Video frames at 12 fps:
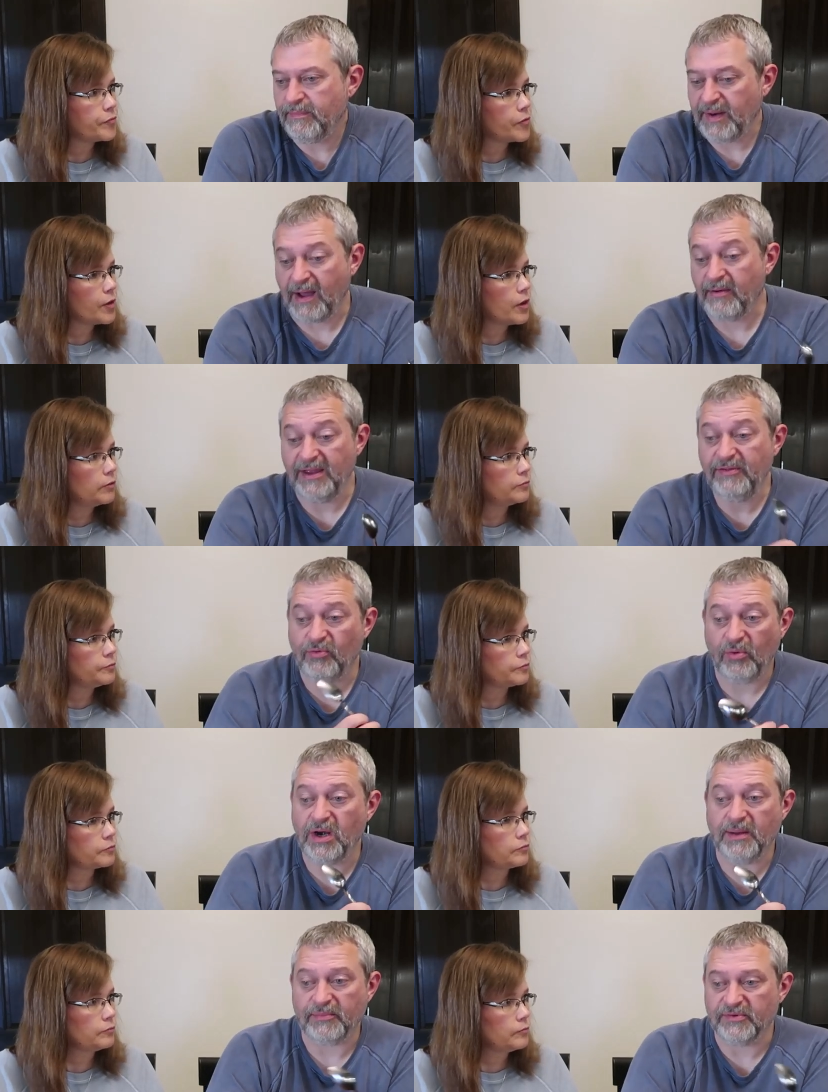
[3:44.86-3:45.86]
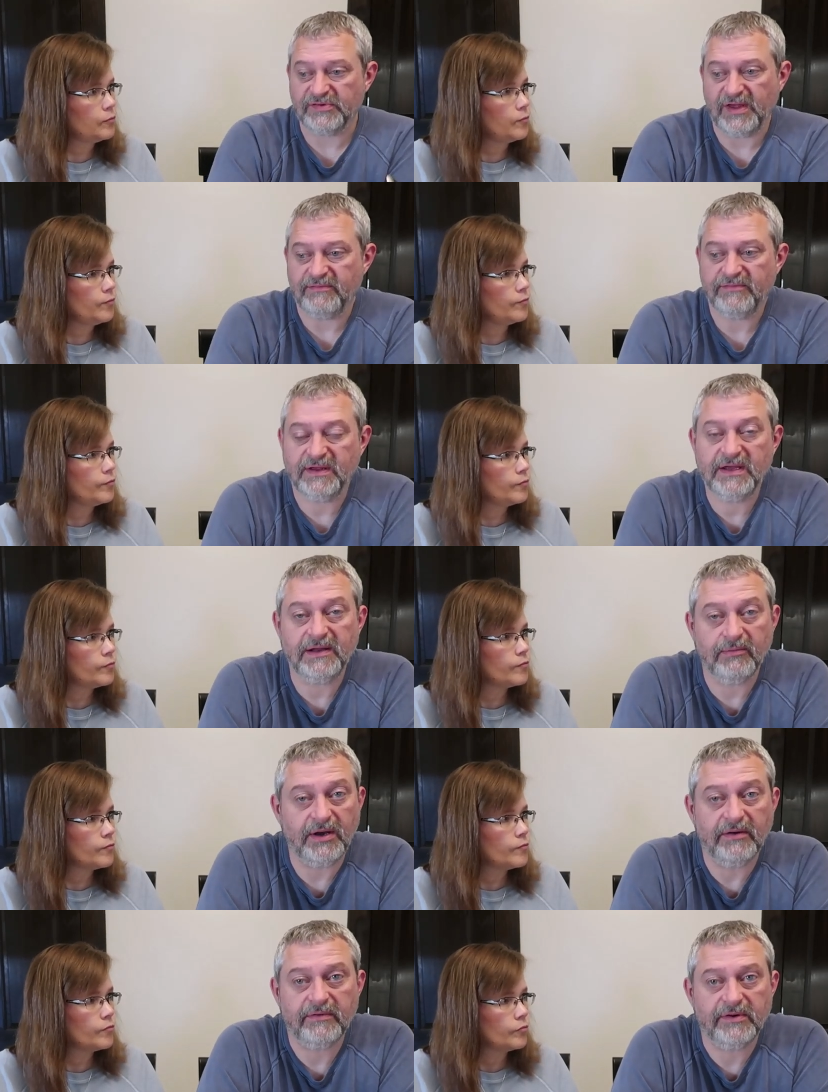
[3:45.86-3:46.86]
Speaker 1: but I, either one of them are safe to get.
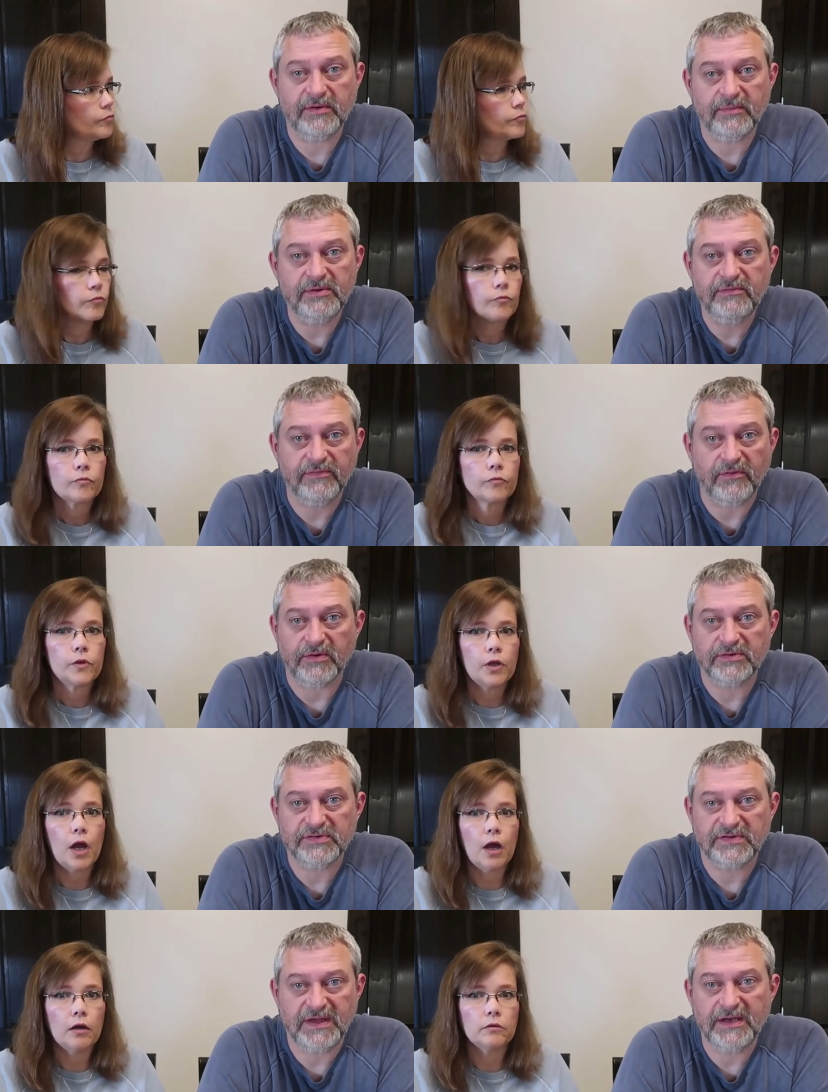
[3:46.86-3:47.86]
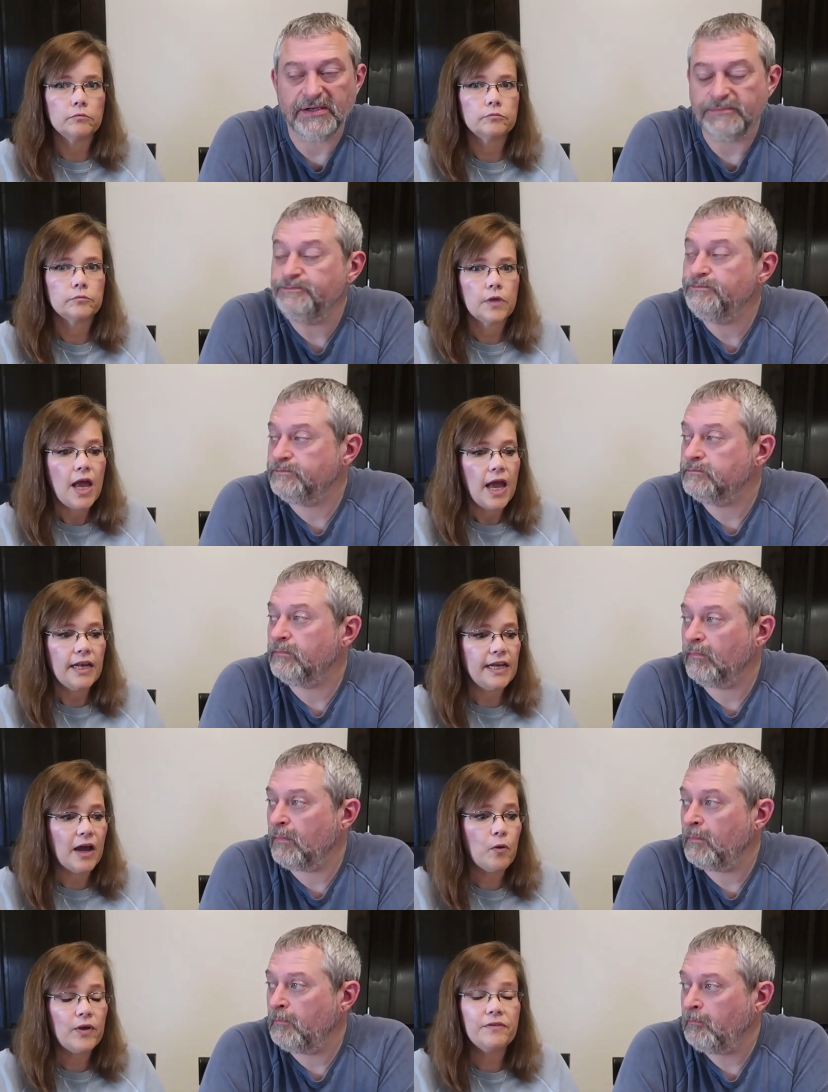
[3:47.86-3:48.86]
Whatever we're in the mood for. Yeah.
Speaker 2: And
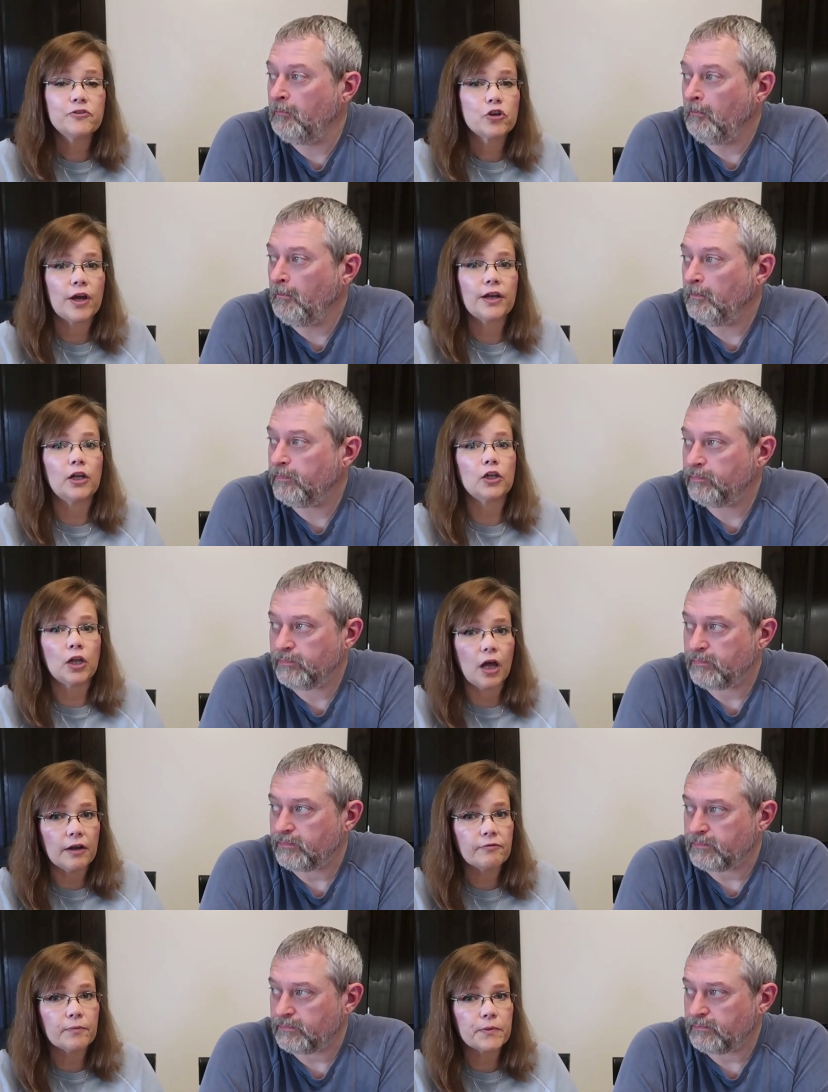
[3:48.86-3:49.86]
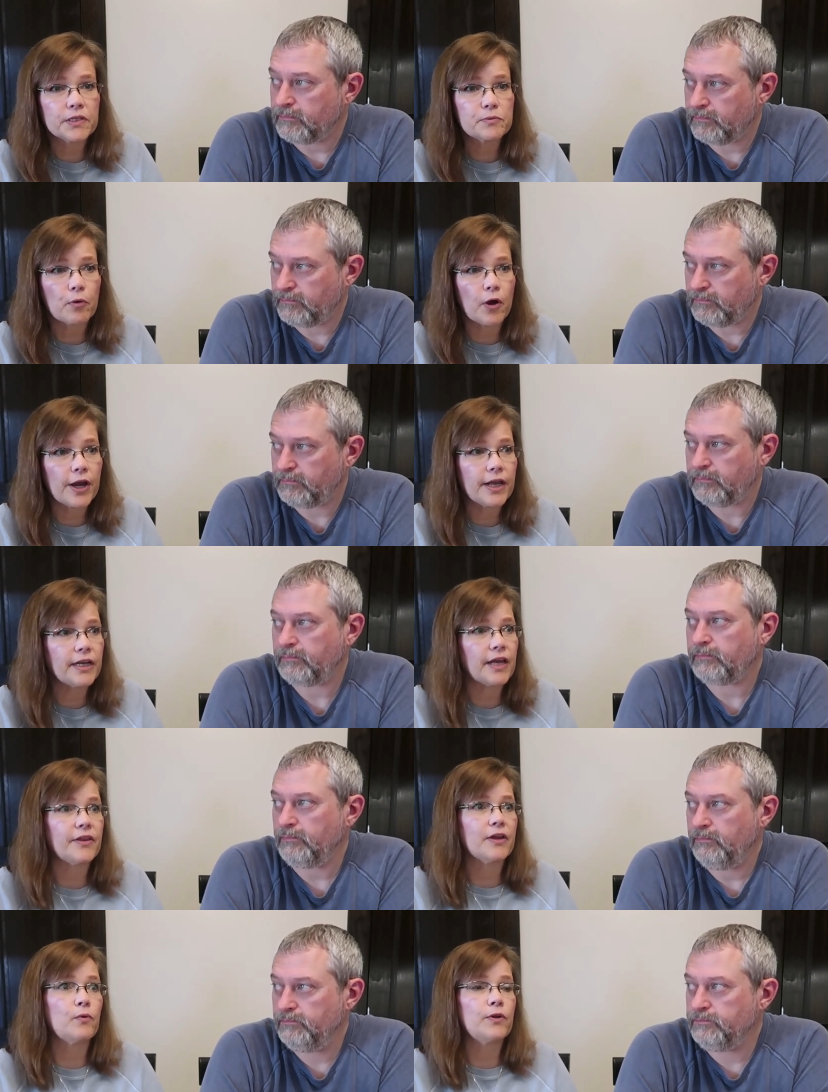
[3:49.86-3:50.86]
now we've tried a lot from this brand. I
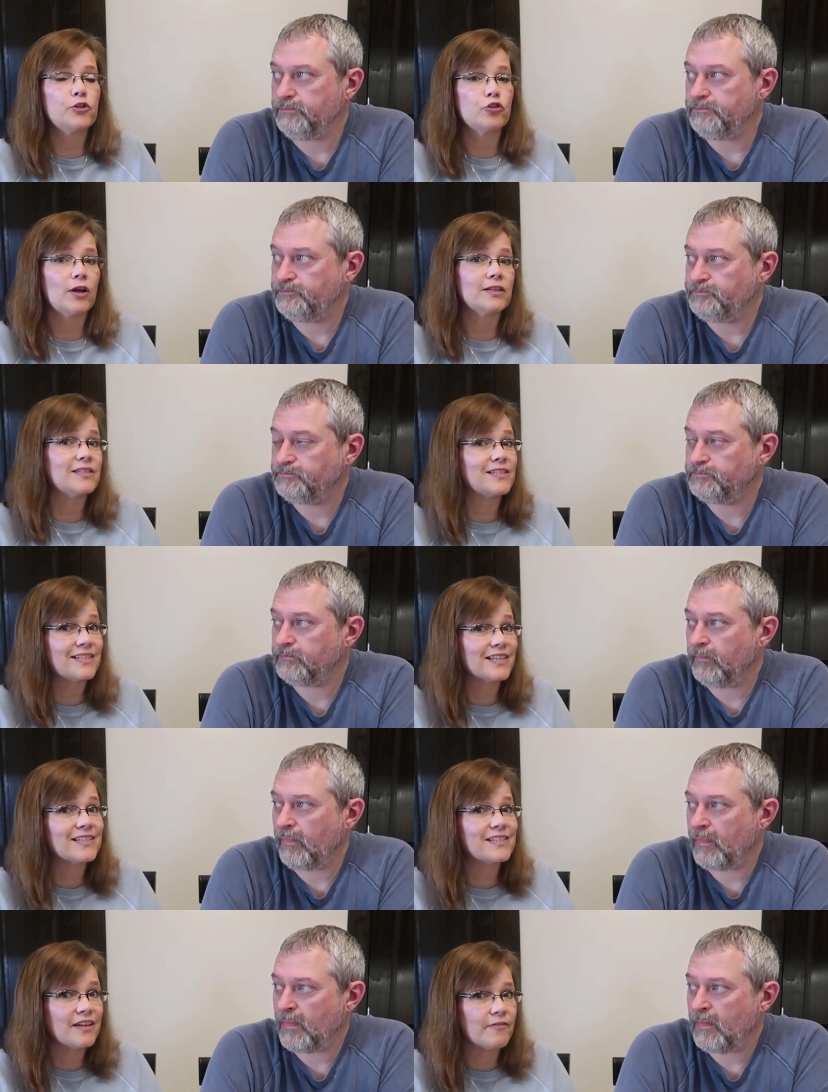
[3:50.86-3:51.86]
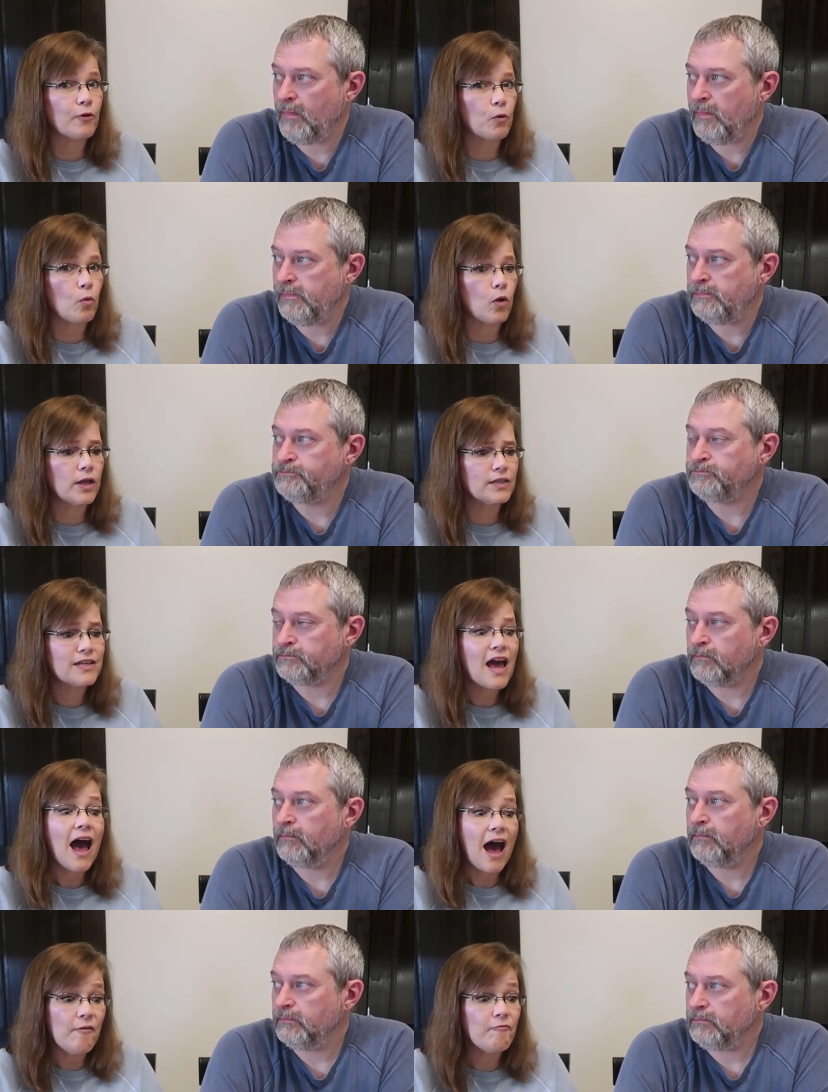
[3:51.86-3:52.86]
think we tried six different ones.
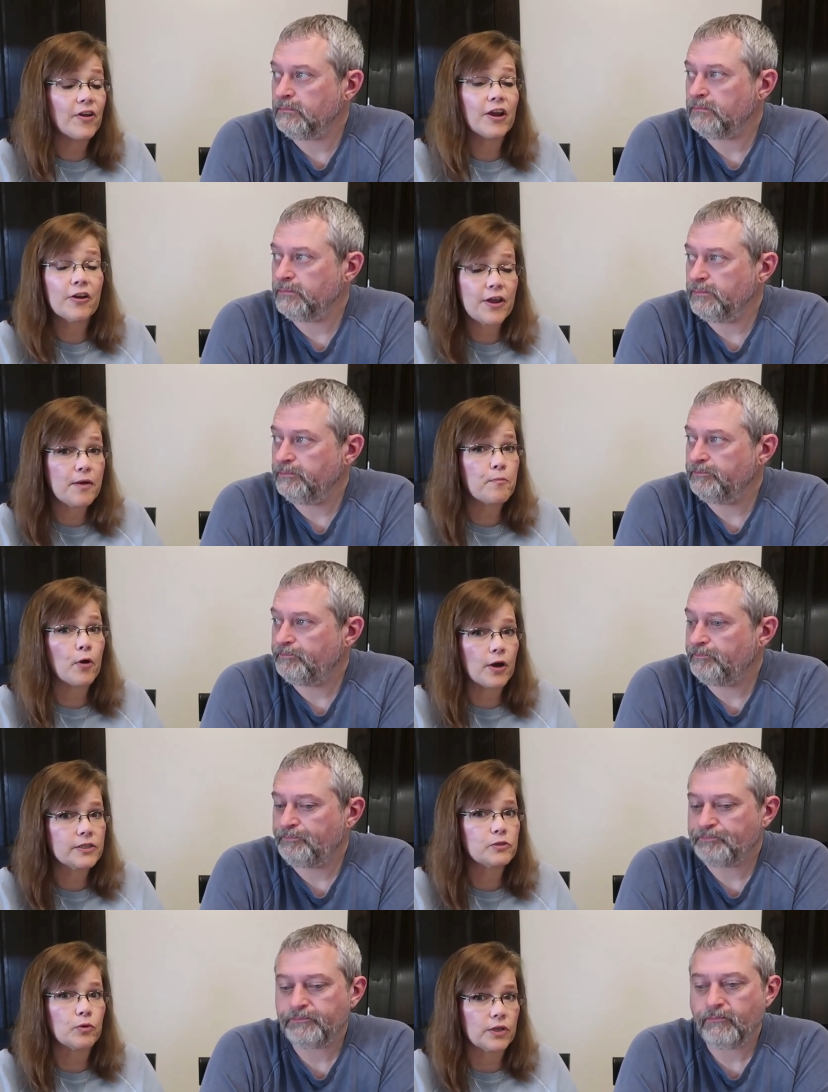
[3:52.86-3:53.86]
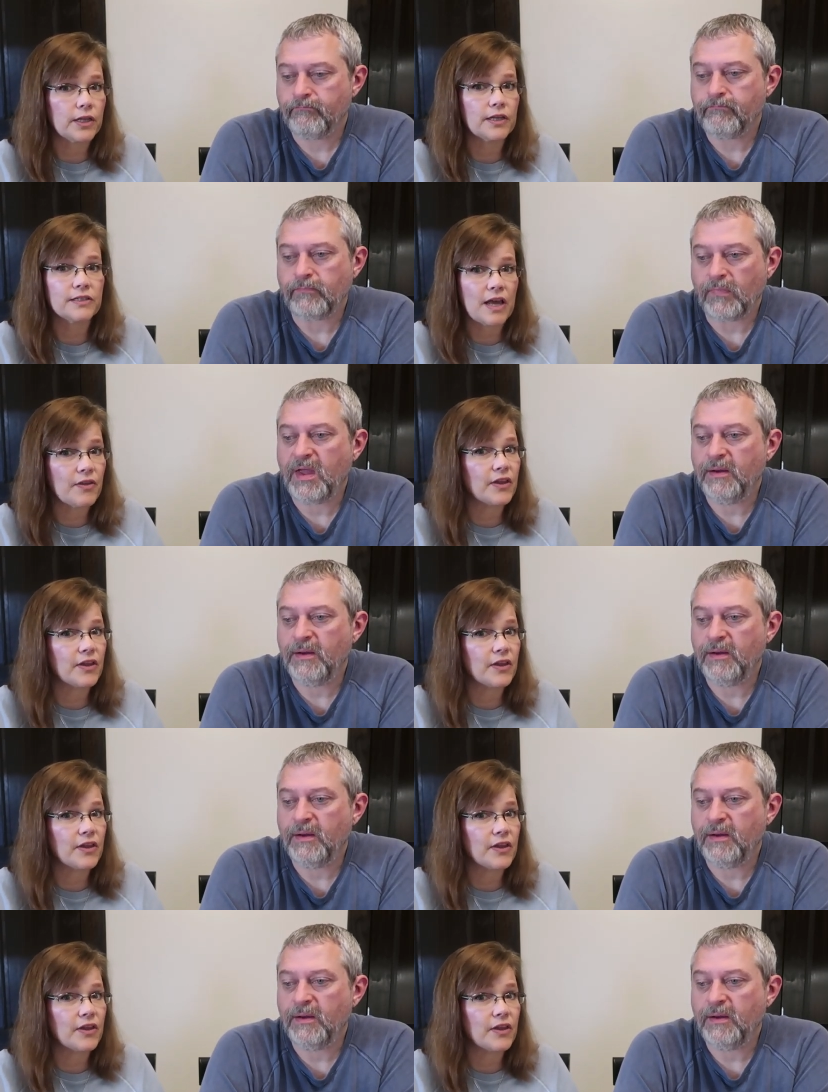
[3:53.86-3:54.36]
I'm very impressed with this. I